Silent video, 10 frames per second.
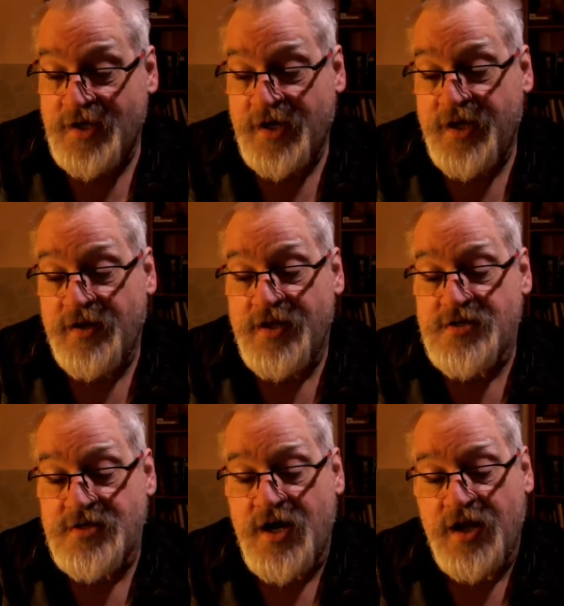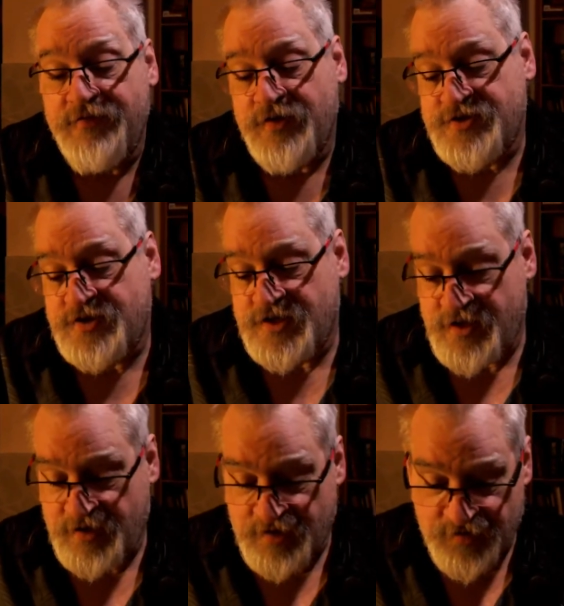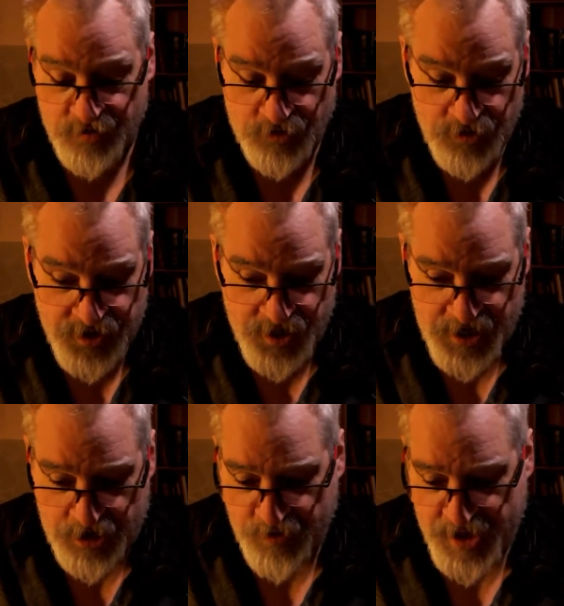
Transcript: again, this is kind of the look at how